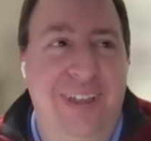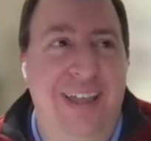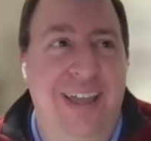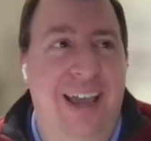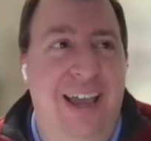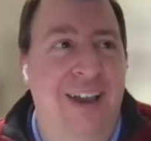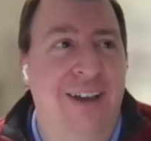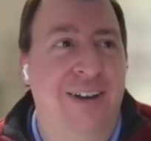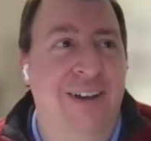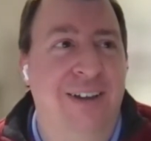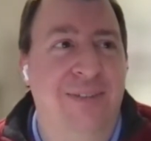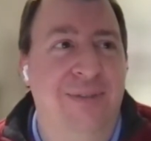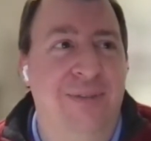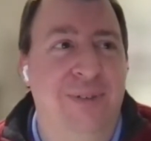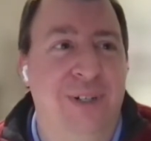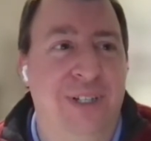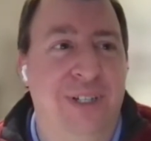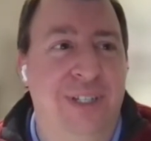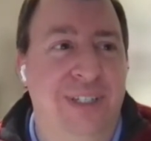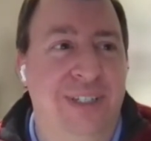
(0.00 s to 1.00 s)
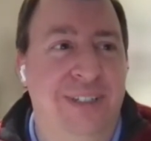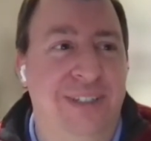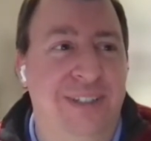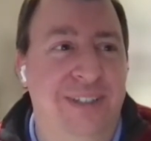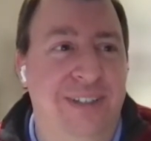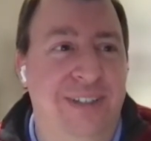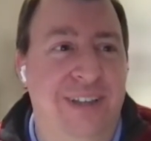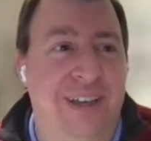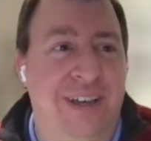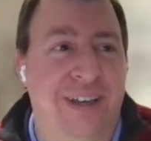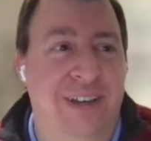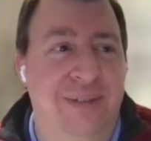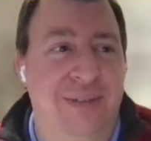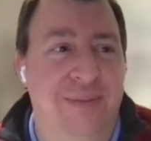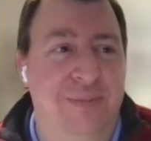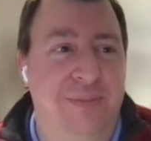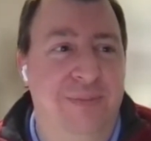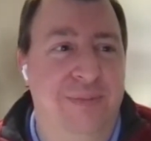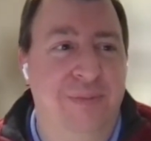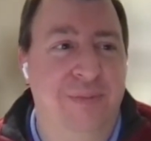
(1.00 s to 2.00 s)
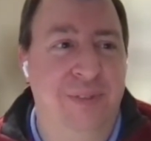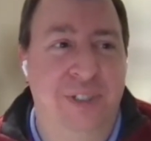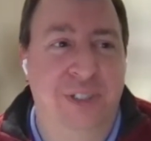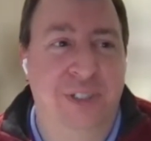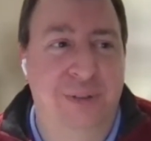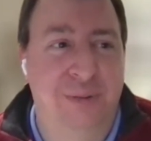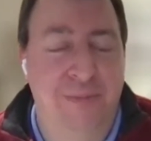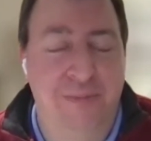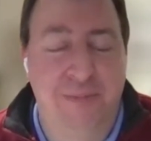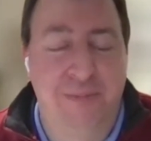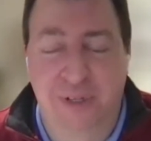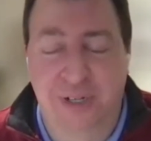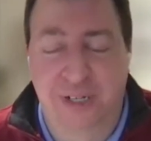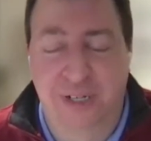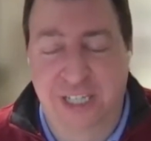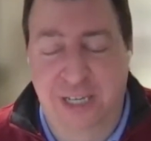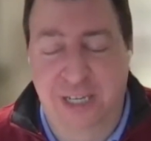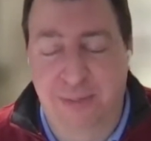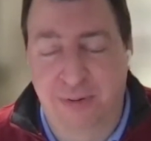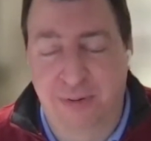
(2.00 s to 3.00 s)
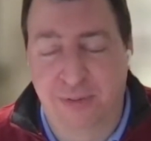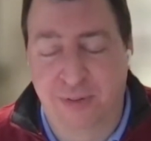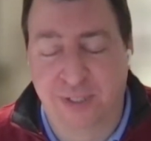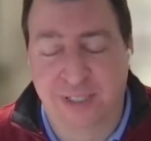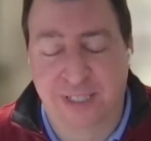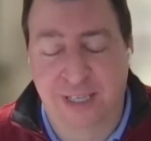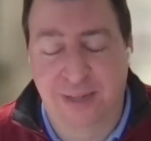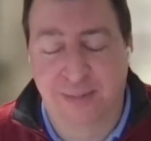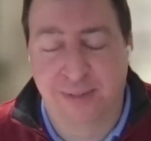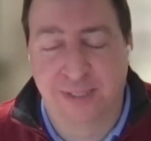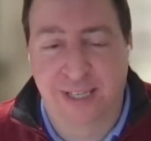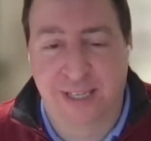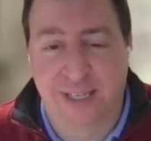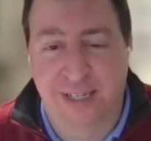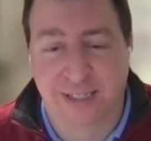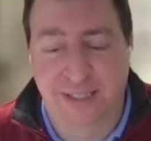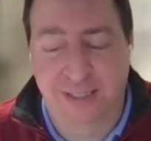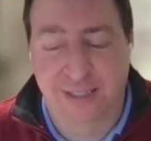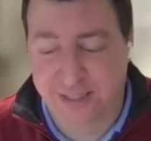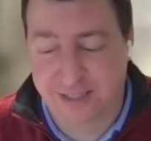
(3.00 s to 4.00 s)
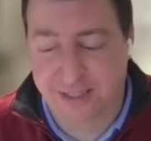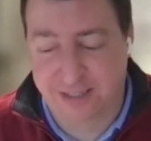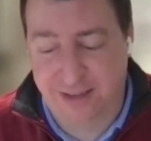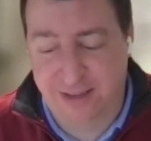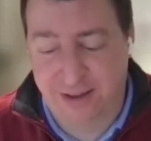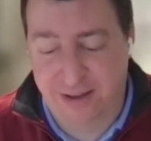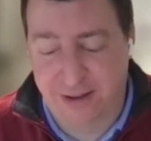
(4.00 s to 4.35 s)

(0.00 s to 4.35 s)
I would just build on top of what Seb said, is